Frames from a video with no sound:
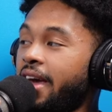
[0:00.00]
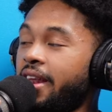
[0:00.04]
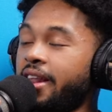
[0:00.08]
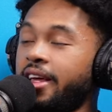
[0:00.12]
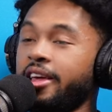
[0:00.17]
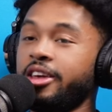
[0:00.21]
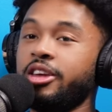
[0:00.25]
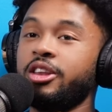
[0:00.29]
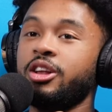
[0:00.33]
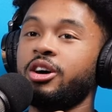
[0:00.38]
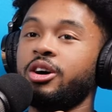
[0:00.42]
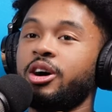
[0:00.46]
And
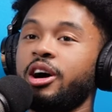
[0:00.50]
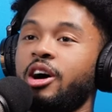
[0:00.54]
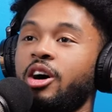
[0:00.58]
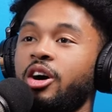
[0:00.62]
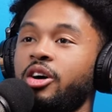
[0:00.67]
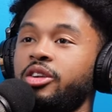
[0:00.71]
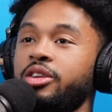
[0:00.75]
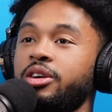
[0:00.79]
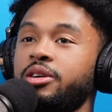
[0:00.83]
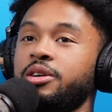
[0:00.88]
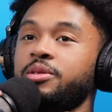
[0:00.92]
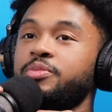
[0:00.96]
you know,
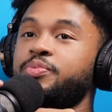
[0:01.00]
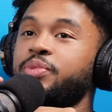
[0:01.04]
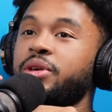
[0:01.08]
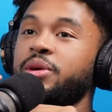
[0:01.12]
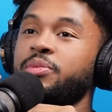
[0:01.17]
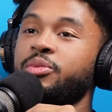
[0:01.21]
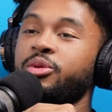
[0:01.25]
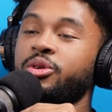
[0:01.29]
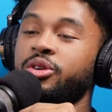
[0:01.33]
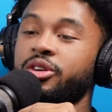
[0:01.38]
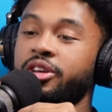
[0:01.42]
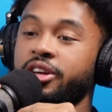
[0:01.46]
all the
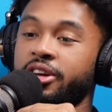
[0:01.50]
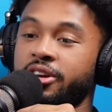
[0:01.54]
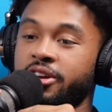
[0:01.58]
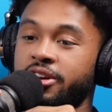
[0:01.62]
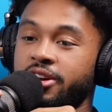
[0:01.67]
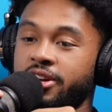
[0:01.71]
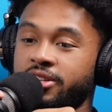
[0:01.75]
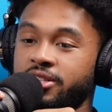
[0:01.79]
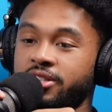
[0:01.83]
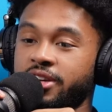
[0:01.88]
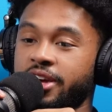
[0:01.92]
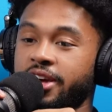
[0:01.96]
people on the
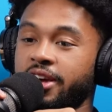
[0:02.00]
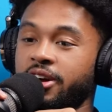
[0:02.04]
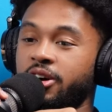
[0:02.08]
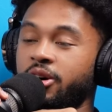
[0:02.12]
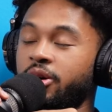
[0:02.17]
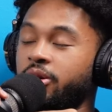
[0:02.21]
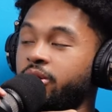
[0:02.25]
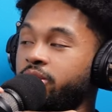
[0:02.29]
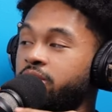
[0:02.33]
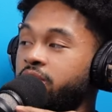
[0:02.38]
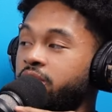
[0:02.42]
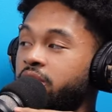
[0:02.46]
internet saying,
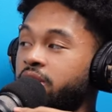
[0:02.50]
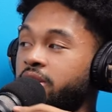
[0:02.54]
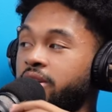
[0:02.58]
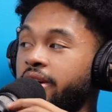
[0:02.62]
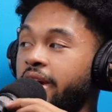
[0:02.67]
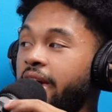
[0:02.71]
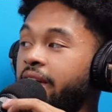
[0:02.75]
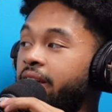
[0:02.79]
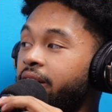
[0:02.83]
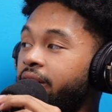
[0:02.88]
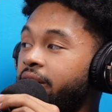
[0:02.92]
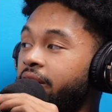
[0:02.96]
"Oh, it's a
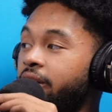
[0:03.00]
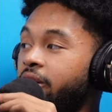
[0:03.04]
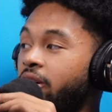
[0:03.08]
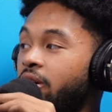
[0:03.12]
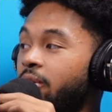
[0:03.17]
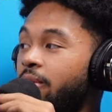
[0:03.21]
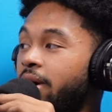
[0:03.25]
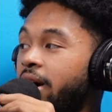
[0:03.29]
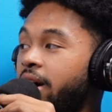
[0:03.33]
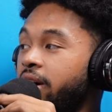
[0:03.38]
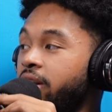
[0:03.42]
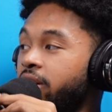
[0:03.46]
alien
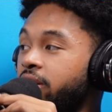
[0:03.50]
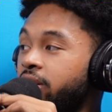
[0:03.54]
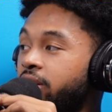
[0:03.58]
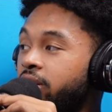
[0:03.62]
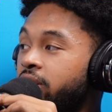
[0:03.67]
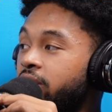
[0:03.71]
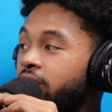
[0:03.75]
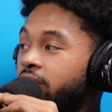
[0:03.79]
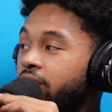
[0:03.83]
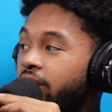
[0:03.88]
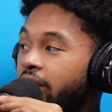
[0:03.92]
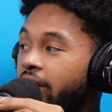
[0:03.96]

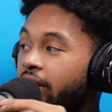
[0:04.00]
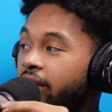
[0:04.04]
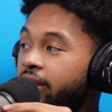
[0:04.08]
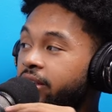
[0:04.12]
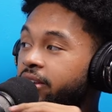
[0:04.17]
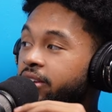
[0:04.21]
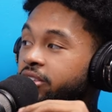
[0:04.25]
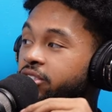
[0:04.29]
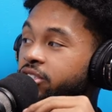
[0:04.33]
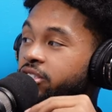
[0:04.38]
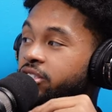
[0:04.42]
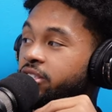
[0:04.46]
armada,
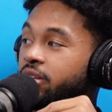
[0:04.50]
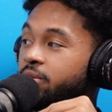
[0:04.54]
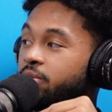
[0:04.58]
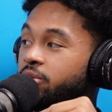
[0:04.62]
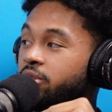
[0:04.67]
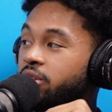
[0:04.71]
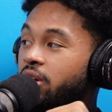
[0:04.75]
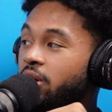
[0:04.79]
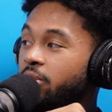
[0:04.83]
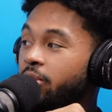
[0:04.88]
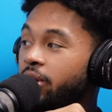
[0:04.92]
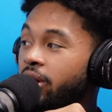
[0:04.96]
alien
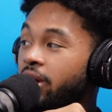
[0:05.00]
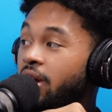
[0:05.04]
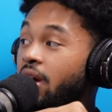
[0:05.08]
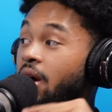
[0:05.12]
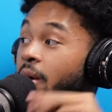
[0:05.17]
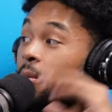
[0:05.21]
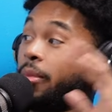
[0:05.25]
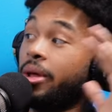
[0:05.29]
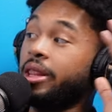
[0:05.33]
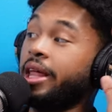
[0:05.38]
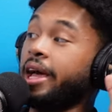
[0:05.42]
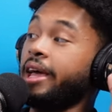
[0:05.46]
ships coming."
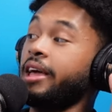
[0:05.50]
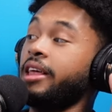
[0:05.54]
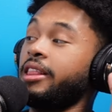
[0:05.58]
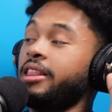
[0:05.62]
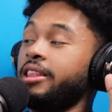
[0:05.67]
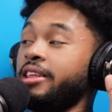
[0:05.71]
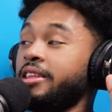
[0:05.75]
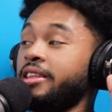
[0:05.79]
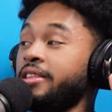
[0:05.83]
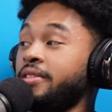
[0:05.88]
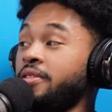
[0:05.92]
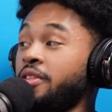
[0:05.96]
But like
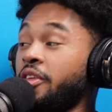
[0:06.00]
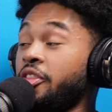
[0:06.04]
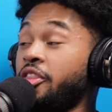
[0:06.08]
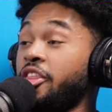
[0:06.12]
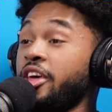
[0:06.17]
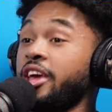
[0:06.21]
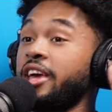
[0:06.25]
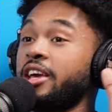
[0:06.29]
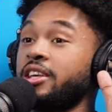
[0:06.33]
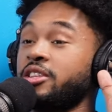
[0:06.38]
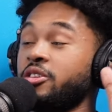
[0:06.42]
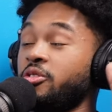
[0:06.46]
the
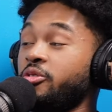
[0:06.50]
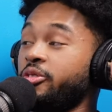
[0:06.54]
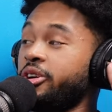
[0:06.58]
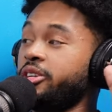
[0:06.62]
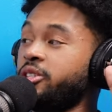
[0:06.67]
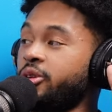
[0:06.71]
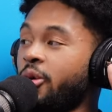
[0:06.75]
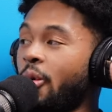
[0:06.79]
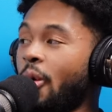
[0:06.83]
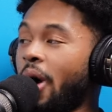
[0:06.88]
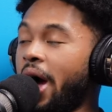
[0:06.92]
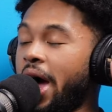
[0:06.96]
thing is, the
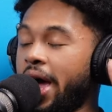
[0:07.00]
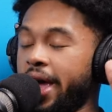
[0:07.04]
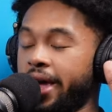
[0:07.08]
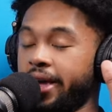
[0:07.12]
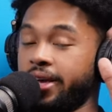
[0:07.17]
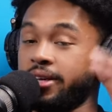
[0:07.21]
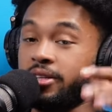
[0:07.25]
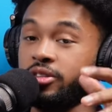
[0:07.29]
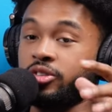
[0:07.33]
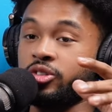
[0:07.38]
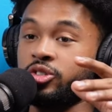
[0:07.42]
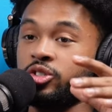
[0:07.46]
reason why
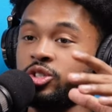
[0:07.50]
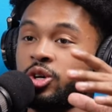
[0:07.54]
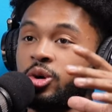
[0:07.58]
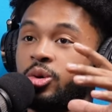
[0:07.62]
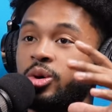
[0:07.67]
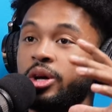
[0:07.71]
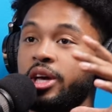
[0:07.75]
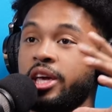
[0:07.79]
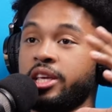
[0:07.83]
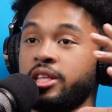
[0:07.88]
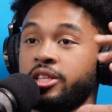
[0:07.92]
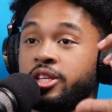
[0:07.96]
is so
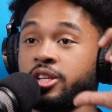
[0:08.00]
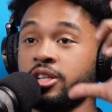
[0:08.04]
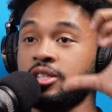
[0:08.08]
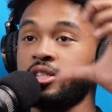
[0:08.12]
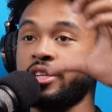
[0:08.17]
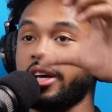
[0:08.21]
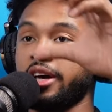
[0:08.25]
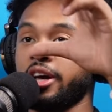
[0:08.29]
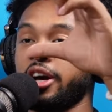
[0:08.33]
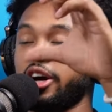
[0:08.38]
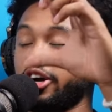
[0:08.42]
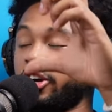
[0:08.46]
it looks
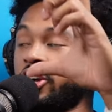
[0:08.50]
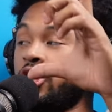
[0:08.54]
like a